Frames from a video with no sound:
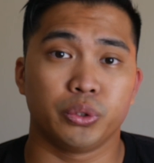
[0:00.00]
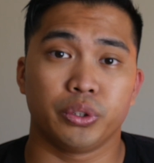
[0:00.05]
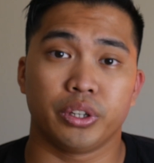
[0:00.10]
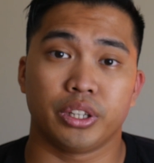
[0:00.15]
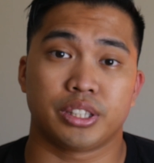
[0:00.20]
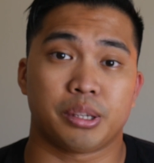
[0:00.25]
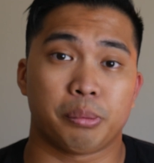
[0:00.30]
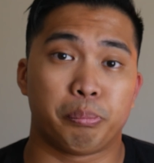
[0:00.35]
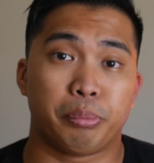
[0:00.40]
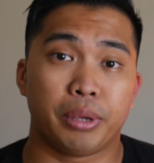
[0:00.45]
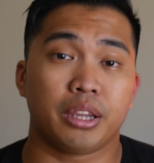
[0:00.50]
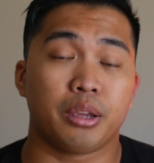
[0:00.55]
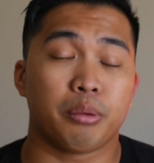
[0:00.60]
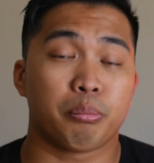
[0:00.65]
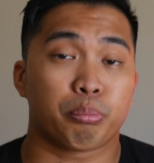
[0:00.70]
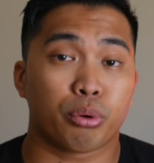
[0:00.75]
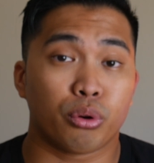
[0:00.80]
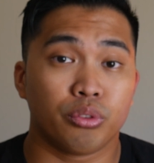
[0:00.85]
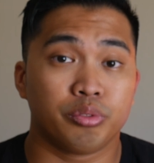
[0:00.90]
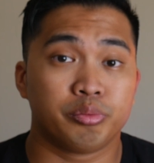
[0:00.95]
It's a big
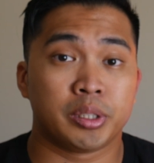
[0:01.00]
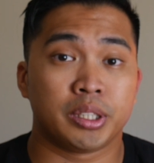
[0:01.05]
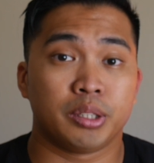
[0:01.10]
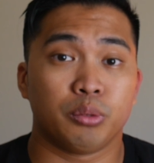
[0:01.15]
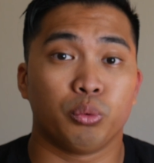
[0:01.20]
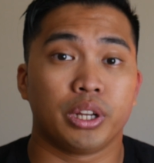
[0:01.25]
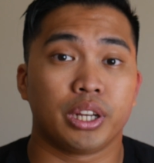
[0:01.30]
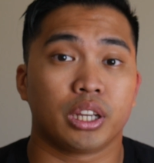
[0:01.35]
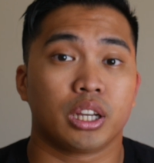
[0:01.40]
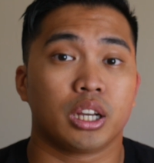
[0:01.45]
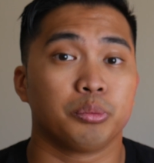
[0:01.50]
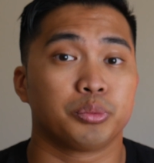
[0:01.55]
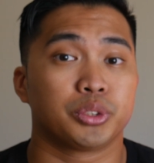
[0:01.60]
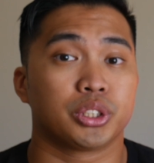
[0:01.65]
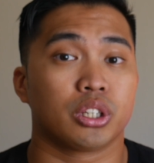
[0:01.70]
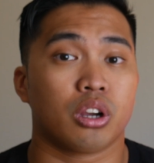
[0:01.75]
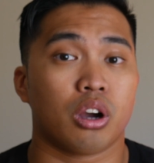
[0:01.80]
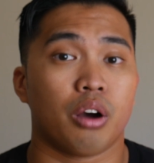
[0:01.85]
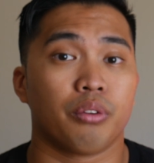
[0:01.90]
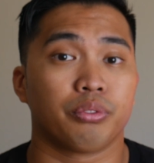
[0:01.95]
improvement when it comes to
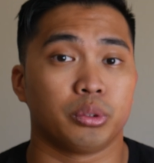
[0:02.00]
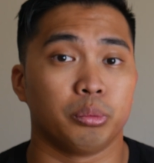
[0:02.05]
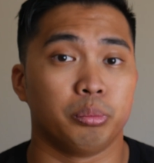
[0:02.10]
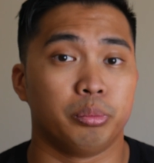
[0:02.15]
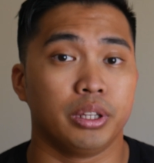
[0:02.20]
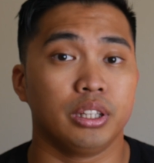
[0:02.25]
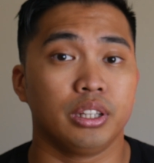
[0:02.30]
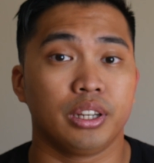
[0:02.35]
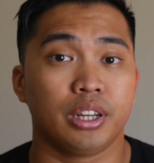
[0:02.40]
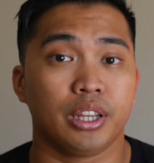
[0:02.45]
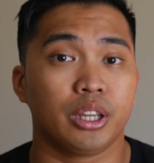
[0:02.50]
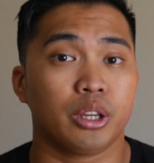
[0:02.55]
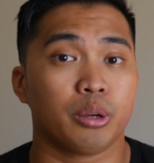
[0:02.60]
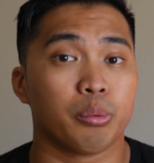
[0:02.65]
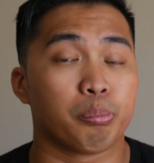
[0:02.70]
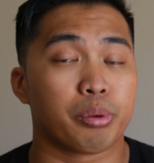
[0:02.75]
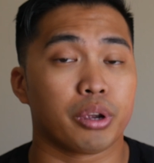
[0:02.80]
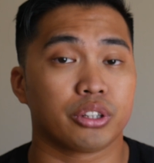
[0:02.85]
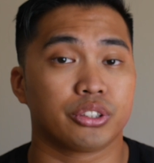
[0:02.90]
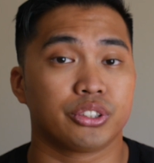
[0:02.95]
comfortability
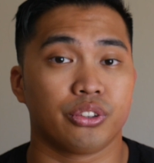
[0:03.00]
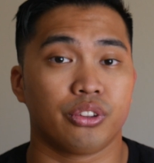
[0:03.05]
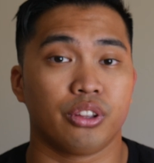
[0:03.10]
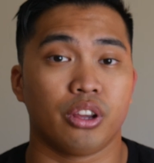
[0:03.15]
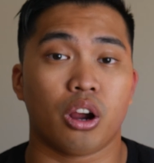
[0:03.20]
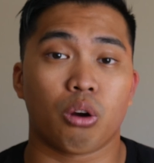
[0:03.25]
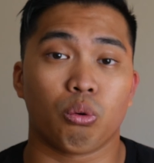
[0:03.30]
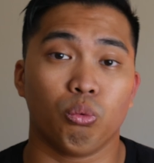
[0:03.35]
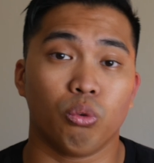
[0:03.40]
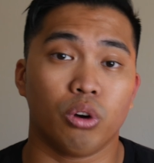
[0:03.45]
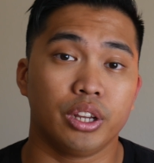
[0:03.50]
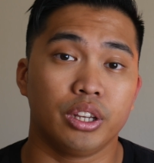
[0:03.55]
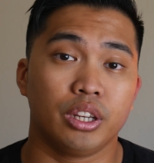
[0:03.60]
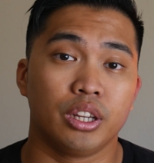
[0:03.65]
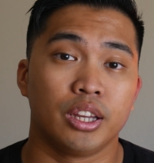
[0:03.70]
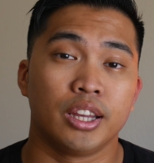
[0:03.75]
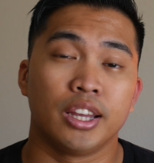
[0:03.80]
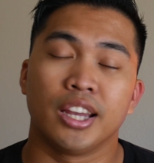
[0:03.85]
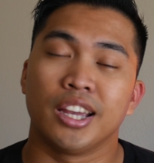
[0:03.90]
compared to the R1.